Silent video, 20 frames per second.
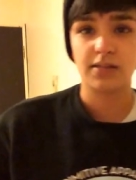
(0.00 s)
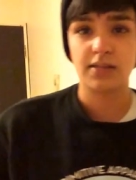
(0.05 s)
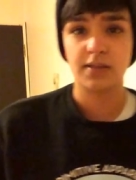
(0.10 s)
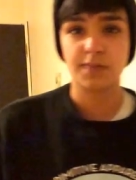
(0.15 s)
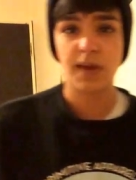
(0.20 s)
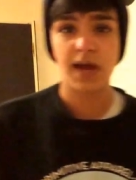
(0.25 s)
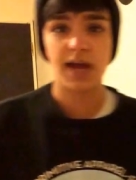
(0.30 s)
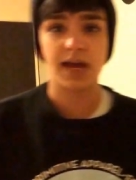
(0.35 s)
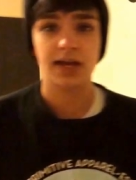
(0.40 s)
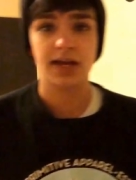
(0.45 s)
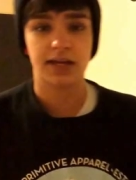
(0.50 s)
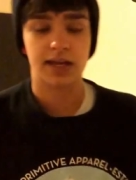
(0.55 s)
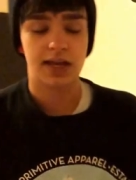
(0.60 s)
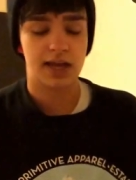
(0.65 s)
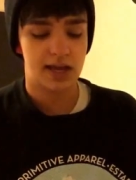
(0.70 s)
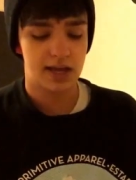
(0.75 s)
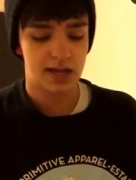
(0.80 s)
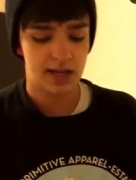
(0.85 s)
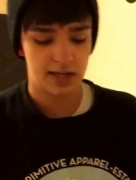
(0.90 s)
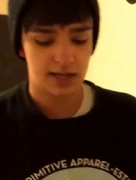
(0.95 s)
it's Mac,
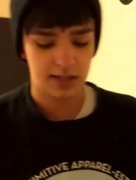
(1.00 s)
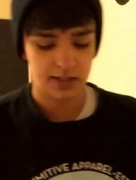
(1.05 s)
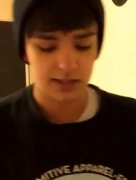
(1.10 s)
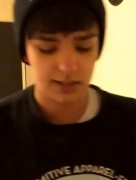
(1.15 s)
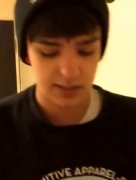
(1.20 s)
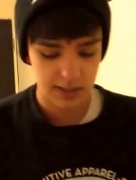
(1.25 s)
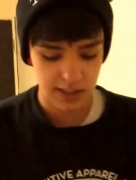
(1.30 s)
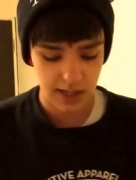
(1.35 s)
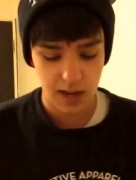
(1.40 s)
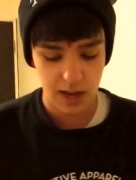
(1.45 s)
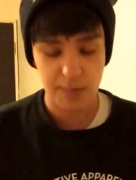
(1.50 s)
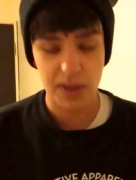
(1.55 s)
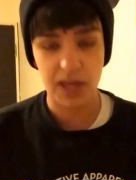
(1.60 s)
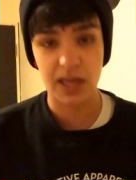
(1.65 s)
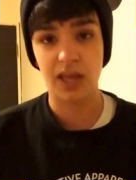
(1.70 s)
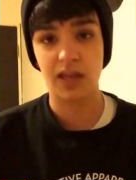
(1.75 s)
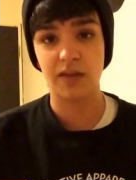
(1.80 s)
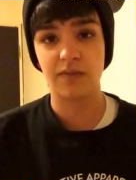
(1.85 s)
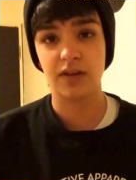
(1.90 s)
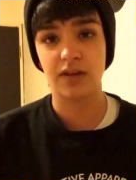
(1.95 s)
and today I'm
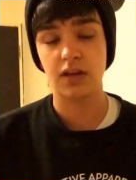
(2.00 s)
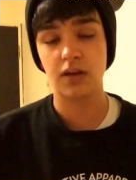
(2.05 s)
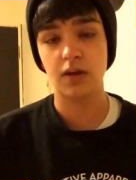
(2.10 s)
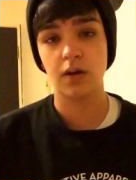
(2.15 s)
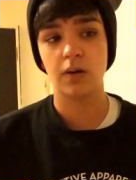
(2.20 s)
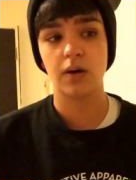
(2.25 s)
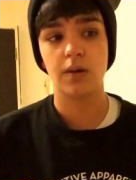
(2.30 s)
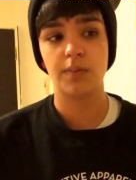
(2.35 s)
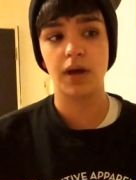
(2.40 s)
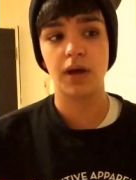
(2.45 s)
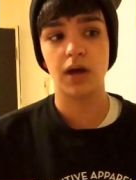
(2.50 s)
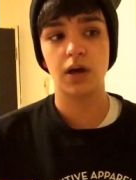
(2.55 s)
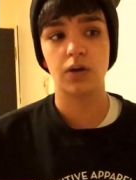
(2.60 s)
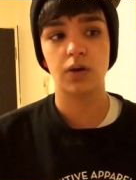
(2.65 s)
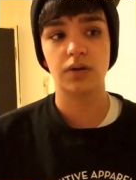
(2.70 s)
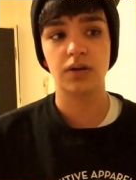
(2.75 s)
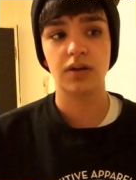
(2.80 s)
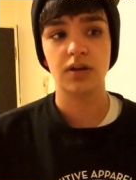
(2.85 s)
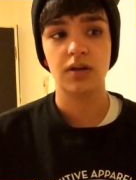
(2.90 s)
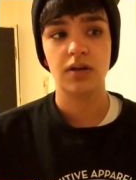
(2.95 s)
making a video
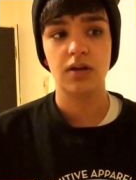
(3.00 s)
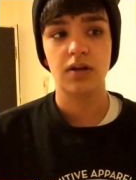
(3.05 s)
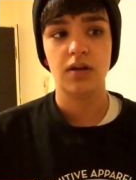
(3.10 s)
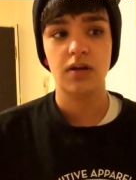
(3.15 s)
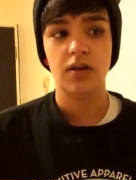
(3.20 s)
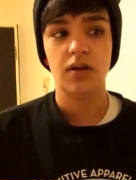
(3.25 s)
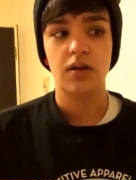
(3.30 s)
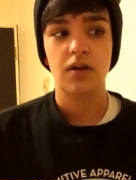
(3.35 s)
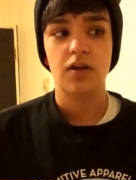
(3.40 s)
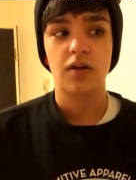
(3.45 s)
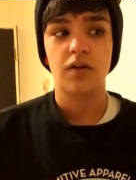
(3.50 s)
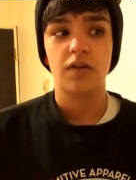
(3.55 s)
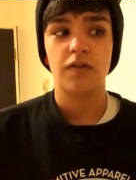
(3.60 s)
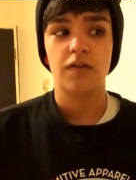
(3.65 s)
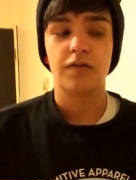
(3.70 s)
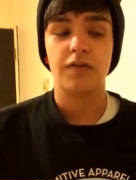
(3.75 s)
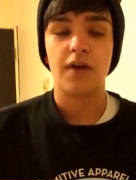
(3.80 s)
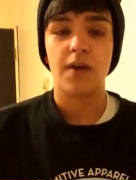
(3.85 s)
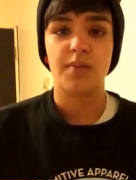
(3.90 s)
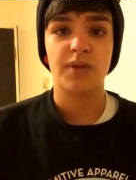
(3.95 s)
about
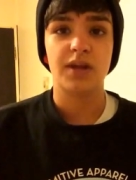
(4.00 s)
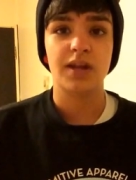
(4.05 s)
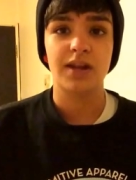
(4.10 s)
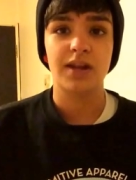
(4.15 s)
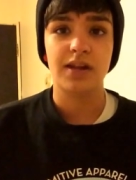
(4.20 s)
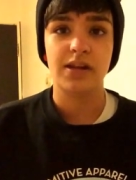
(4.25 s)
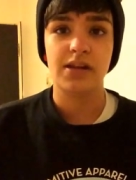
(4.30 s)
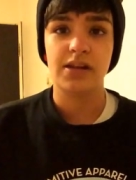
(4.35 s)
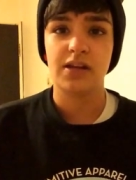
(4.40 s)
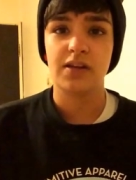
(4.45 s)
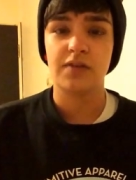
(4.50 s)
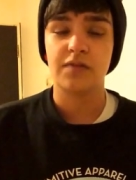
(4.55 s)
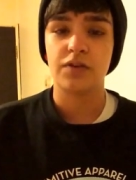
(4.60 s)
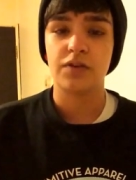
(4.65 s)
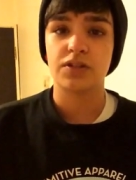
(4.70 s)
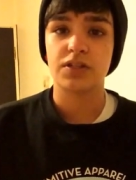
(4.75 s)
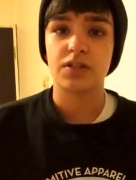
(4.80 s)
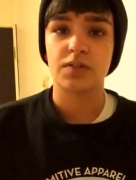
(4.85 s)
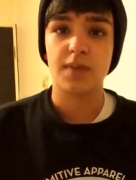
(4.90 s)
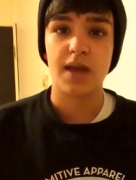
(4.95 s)
femininity
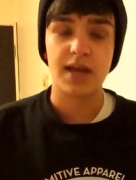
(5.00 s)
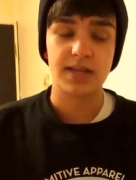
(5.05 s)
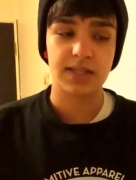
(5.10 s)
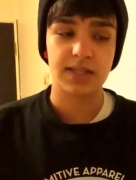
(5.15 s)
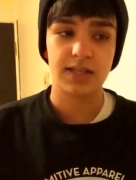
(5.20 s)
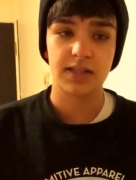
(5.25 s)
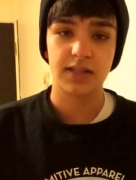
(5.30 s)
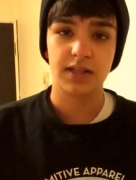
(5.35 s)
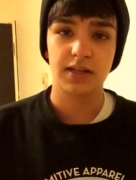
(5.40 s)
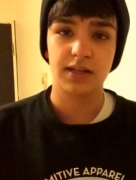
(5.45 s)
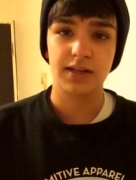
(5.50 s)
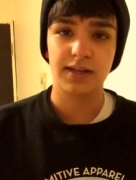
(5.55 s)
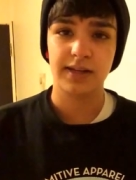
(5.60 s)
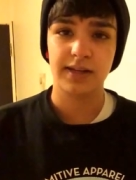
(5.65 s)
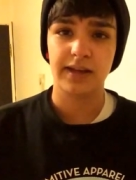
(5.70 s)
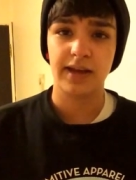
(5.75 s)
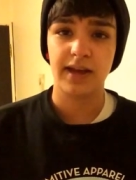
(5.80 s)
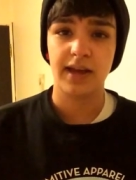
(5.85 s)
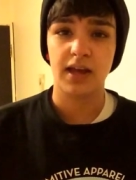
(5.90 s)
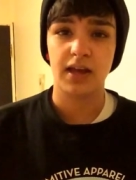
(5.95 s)
versus
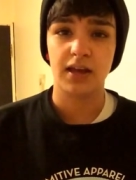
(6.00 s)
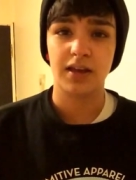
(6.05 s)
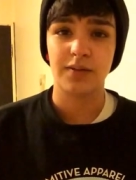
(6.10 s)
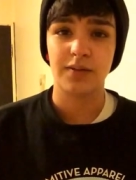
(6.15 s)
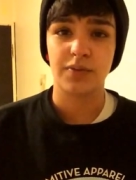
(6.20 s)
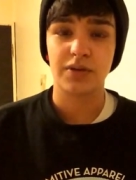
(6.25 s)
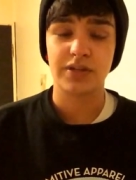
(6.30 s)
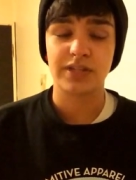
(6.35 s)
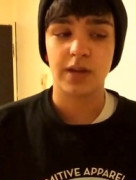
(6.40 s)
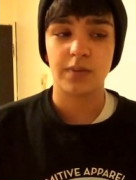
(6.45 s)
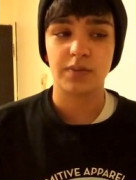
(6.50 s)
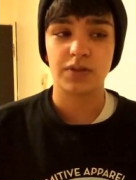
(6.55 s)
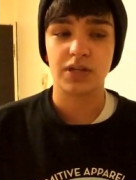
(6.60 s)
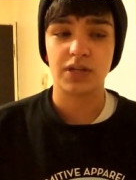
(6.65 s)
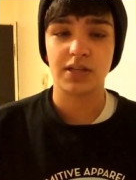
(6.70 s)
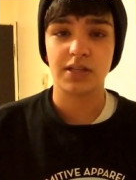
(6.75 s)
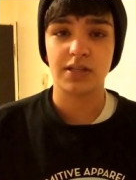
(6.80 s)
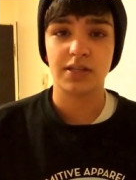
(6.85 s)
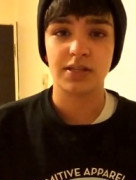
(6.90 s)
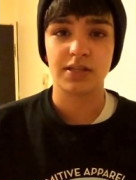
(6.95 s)
masculinity and
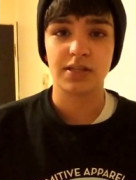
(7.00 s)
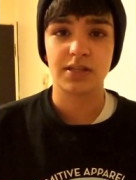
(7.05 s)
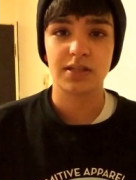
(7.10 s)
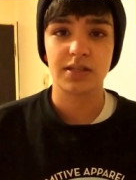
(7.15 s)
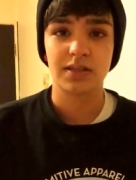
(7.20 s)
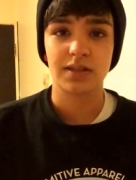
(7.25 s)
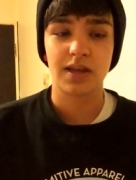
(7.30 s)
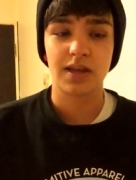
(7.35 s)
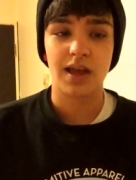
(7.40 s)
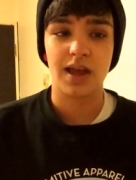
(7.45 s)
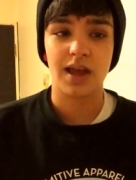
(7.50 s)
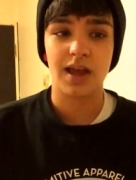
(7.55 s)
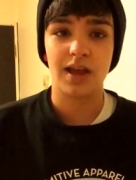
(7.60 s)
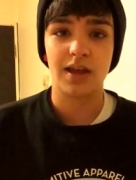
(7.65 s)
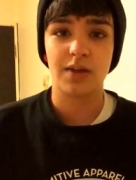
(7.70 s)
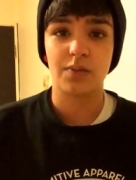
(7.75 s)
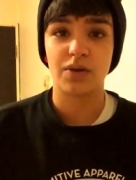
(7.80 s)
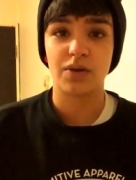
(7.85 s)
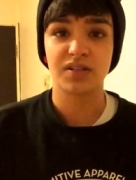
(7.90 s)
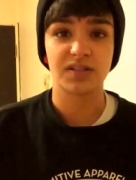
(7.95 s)
perceptions
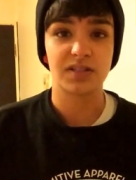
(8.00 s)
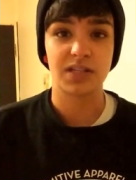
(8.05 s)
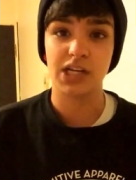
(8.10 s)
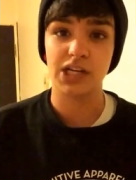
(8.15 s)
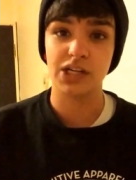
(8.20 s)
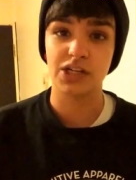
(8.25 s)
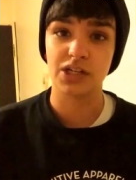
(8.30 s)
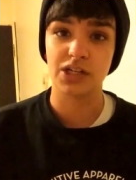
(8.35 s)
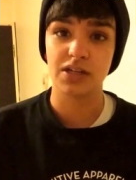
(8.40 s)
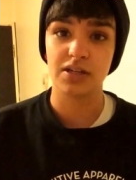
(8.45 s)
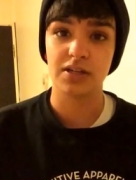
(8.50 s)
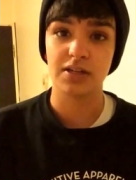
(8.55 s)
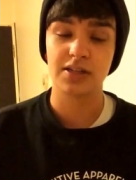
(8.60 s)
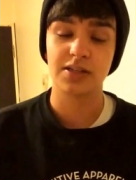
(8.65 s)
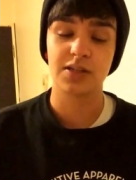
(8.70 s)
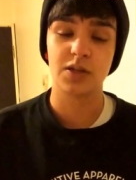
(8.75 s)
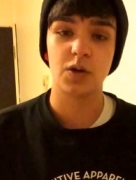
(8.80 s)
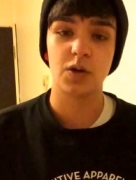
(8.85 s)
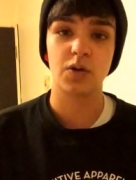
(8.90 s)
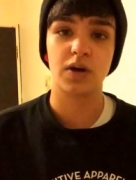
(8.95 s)
and presentation.
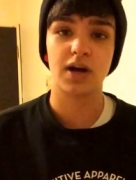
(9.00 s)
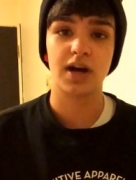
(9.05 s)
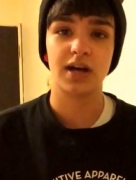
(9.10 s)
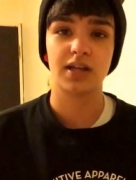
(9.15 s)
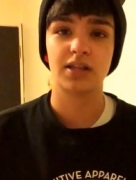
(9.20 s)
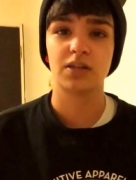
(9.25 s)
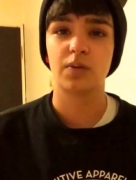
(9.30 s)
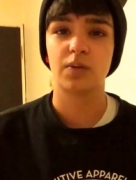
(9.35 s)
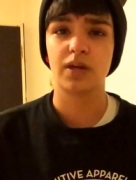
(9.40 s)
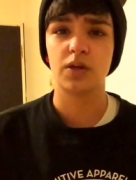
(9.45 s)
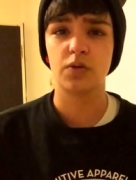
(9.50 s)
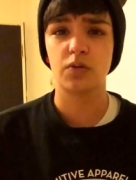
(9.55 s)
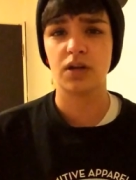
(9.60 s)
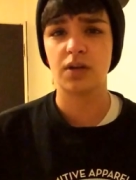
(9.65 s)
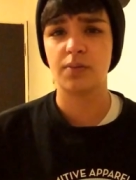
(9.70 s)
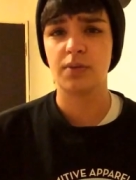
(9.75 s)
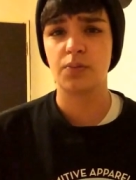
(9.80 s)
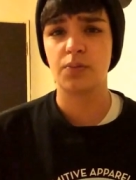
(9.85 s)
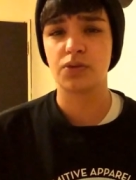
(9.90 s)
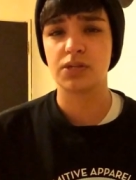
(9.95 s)
So uh, the way you want to
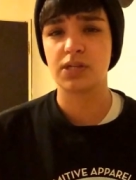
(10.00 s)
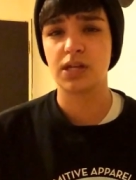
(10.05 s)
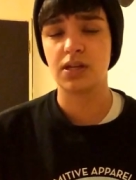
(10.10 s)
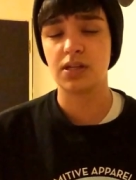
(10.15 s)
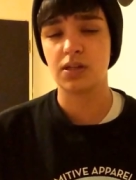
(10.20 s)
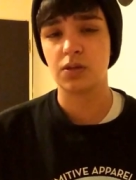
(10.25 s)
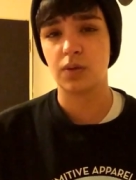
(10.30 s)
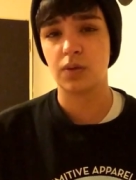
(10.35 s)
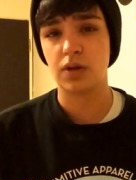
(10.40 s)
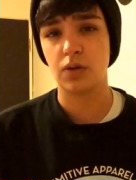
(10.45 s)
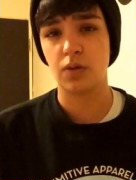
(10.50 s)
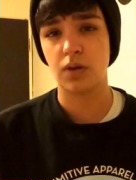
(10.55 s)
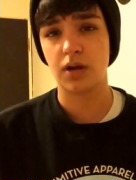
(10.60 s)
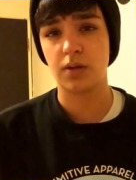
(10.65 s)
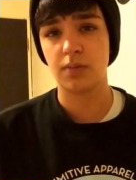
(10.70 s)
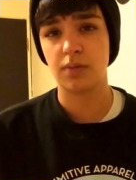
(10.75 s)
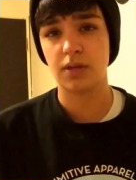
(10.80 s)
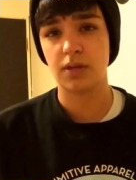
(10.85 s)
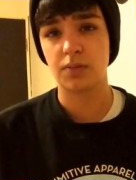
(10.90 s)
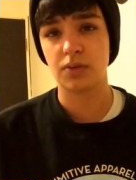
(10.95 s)
be presented, the way you want to
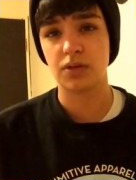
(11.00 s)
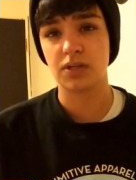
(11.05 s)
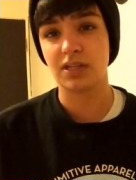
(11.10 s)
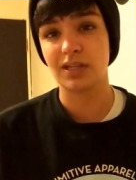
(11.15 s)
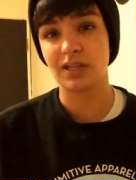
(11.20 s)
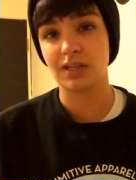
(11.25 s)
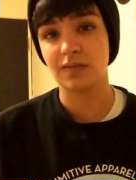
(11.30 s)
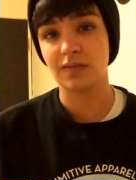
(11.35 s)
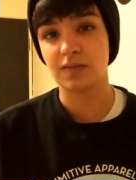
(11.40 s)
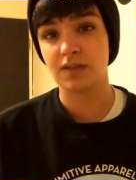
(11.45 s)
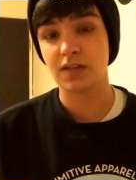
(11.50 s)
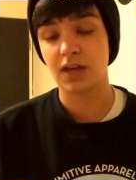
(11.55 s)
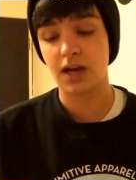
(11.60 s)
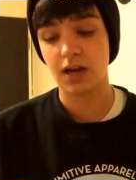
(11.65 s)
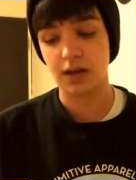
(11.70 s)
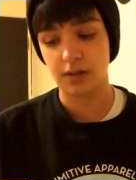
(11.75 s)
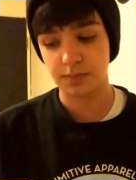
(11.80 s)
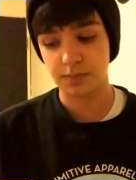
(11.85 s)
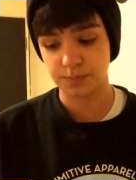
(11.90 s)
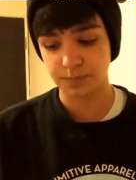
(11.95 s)
be perceived.
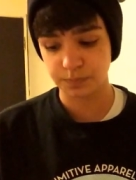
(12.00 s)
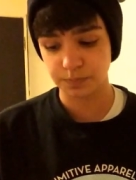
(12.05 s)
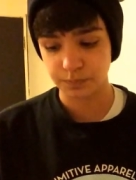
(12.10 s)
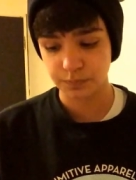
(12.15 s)
Um,